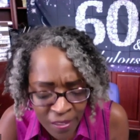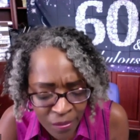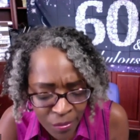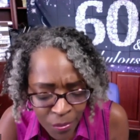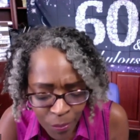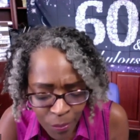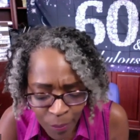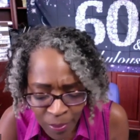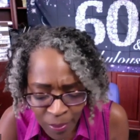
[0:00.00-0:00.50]

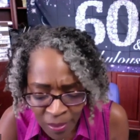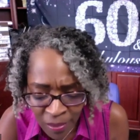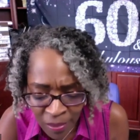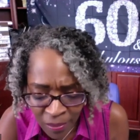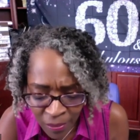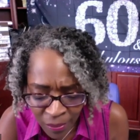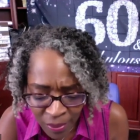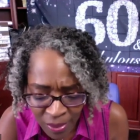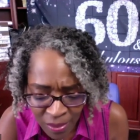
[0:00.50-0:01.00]
will be
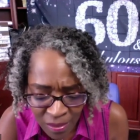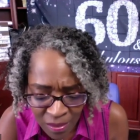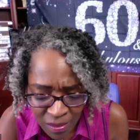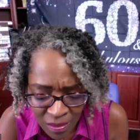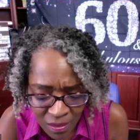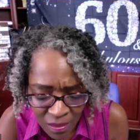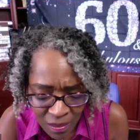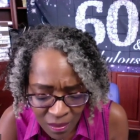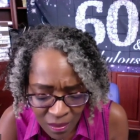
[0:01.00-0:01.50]

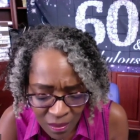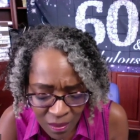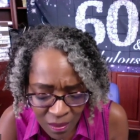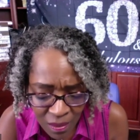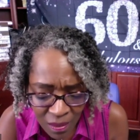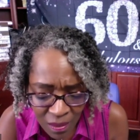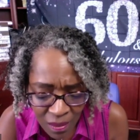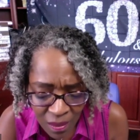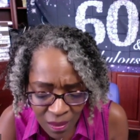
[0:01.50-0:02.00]
increased,
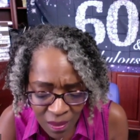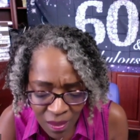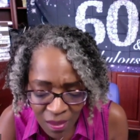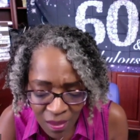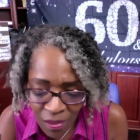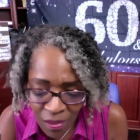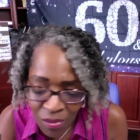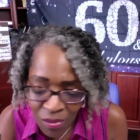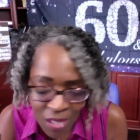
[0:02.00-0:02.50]

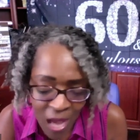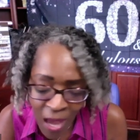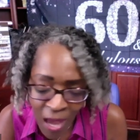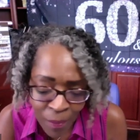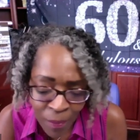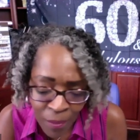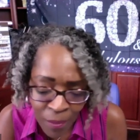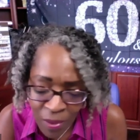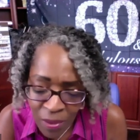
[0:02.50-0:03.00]
that their
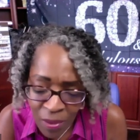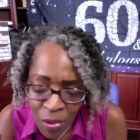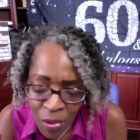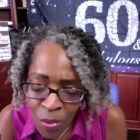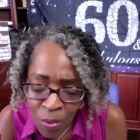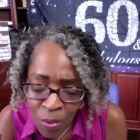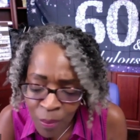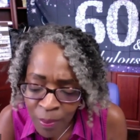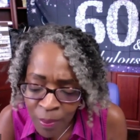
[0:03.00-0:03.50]
time with you
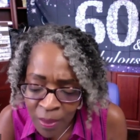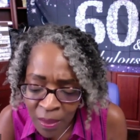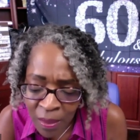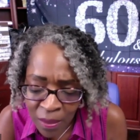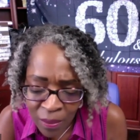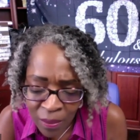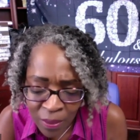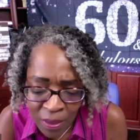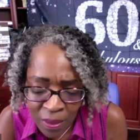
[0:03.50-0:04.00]
will be
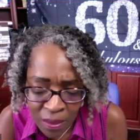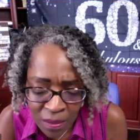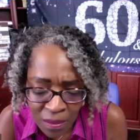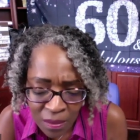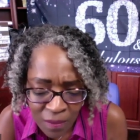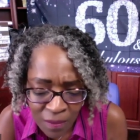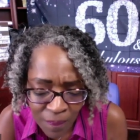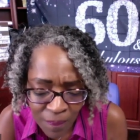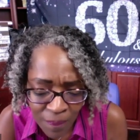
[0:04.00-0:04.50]

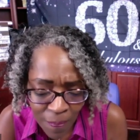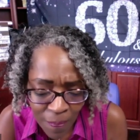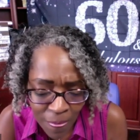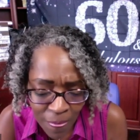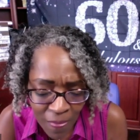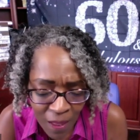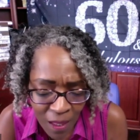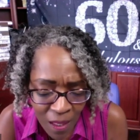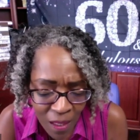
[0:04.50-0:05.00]
increased,
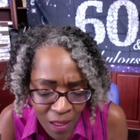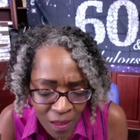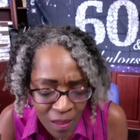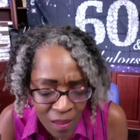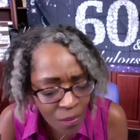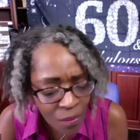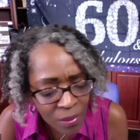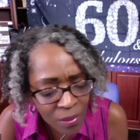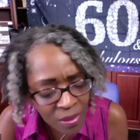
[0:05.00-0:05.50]
that
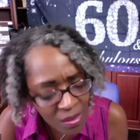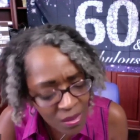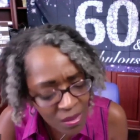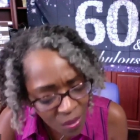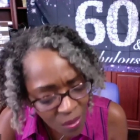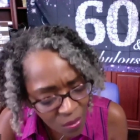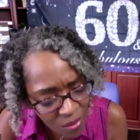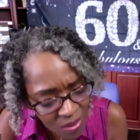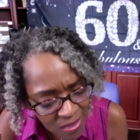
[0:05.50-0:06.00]
the
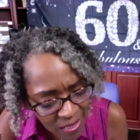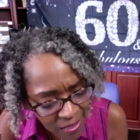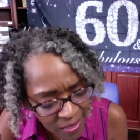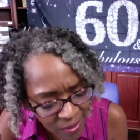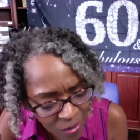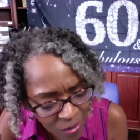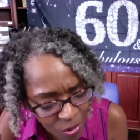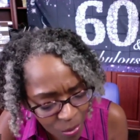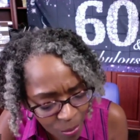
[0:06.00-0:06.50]
results to
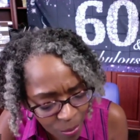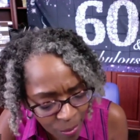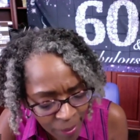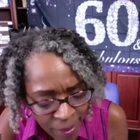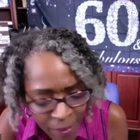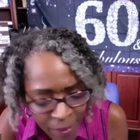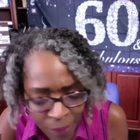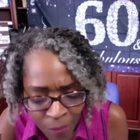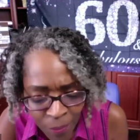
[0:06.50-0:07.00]
answered
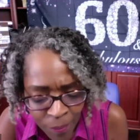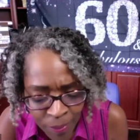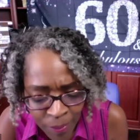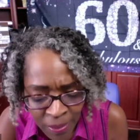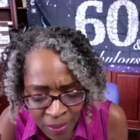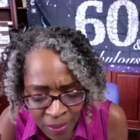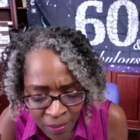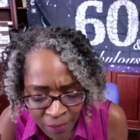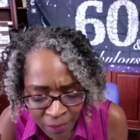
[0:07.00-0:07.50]
prayer will
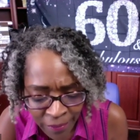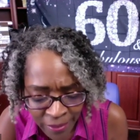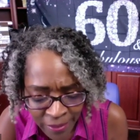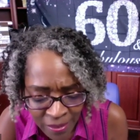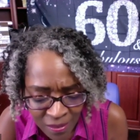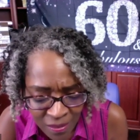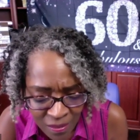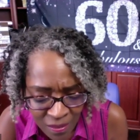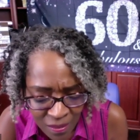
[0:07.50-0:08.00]
be
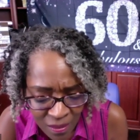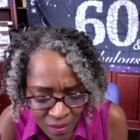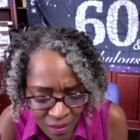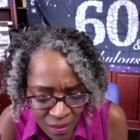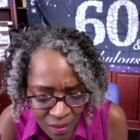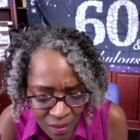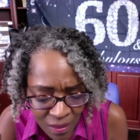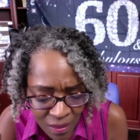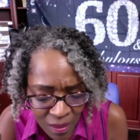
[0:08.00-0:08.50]
increased,
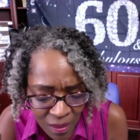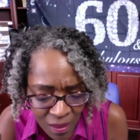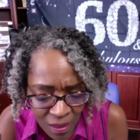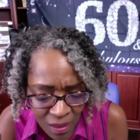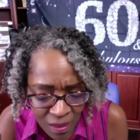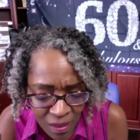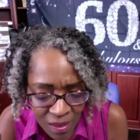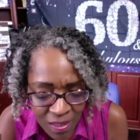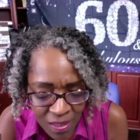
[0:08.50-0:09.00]

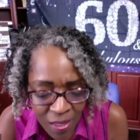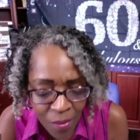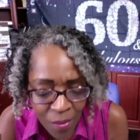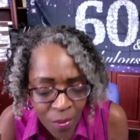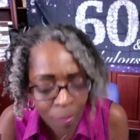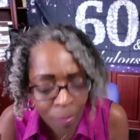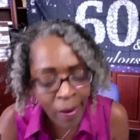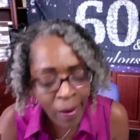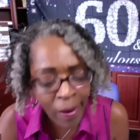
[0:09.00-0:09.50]
that they will
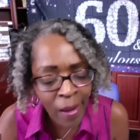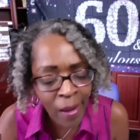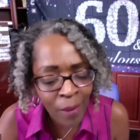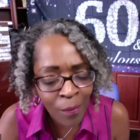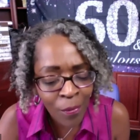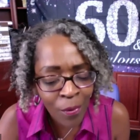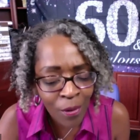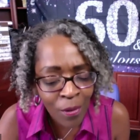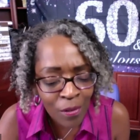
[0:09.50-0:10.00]
pray
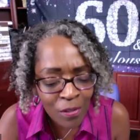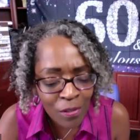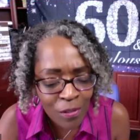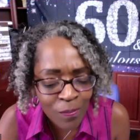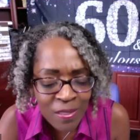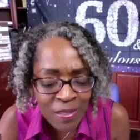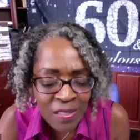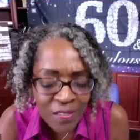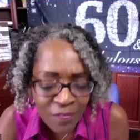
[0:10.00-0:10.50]
more
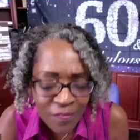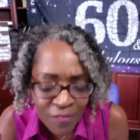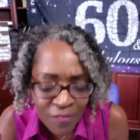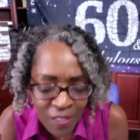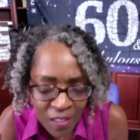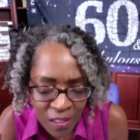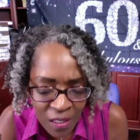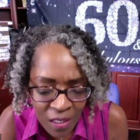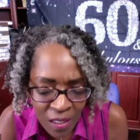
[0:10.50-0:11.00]

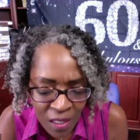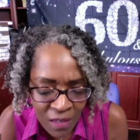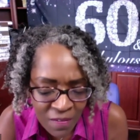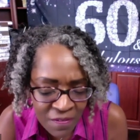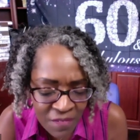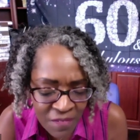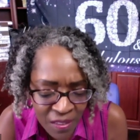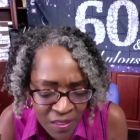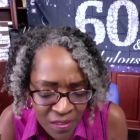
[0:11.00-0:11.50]
specifically and
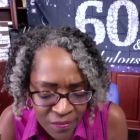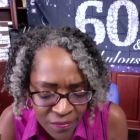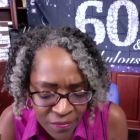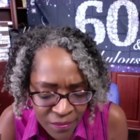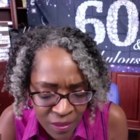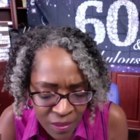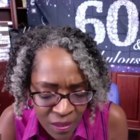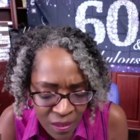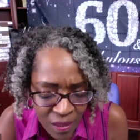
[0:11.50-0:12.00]

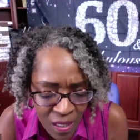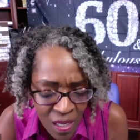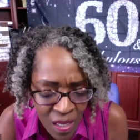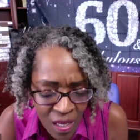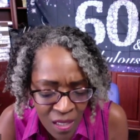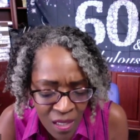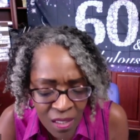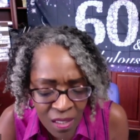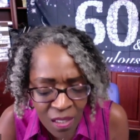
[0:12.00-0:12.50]
effectively.
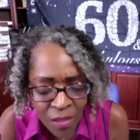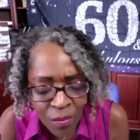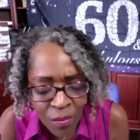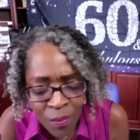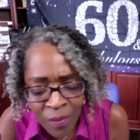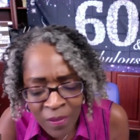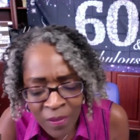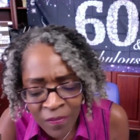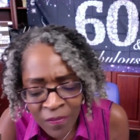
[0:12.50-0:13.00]
That it will
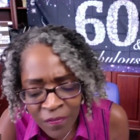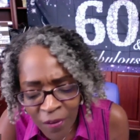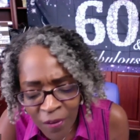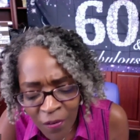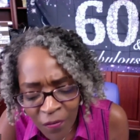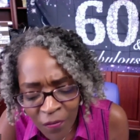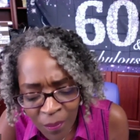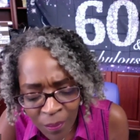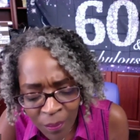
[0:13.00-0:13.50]
be
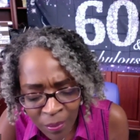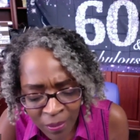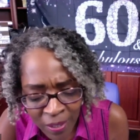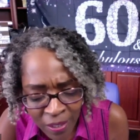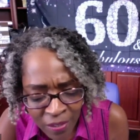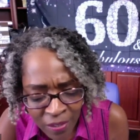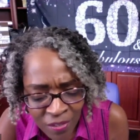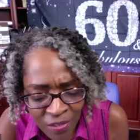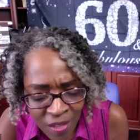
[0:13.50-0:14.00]
fervent
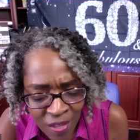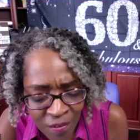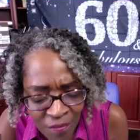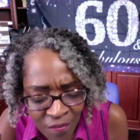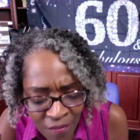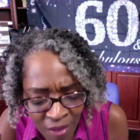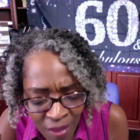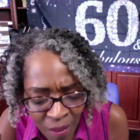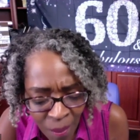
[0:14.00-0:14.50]
prayers that
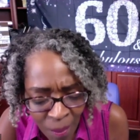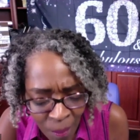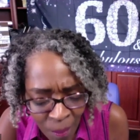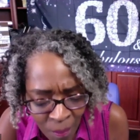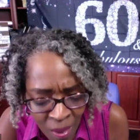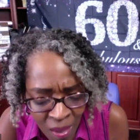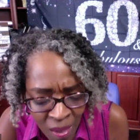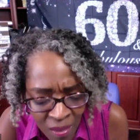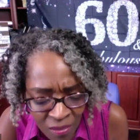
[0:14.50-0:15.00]
avail
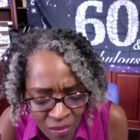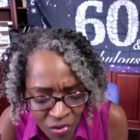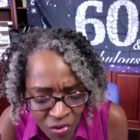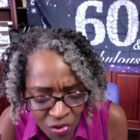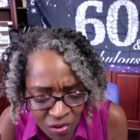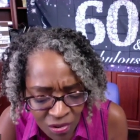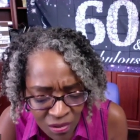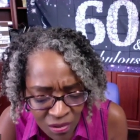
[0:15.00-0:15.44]
much,